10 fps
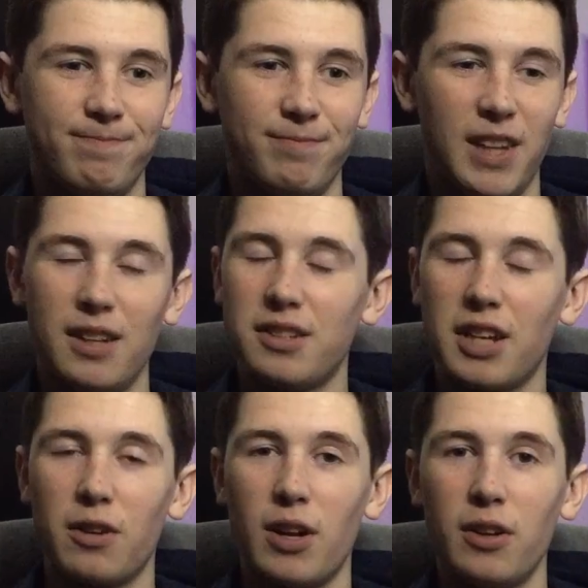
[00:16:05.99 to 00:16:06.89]
yeah, stick
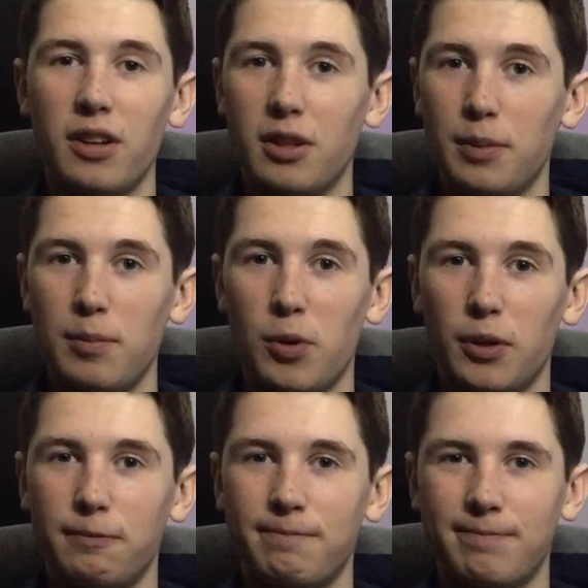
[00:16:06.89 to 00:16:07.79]
around and there'll be more.
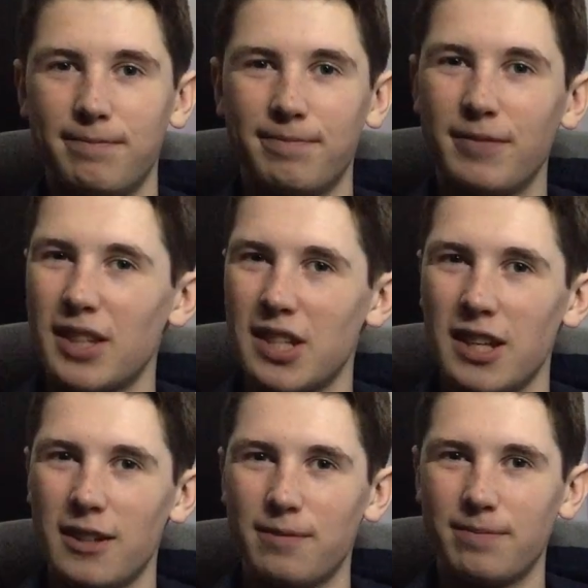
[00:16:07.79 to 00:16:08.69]
See
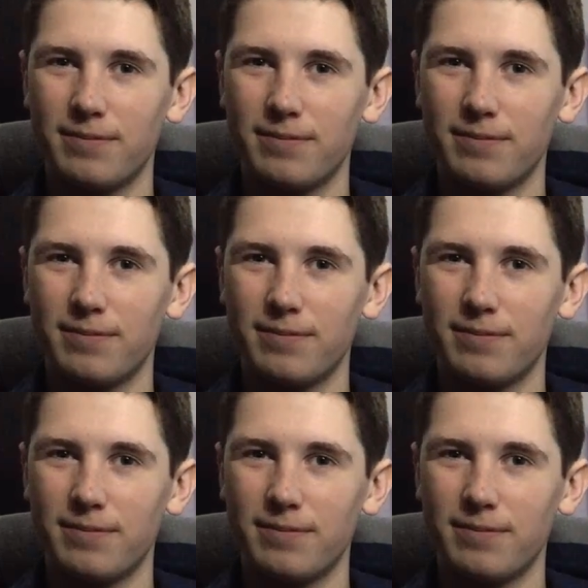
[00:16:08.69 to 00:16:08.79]
ya.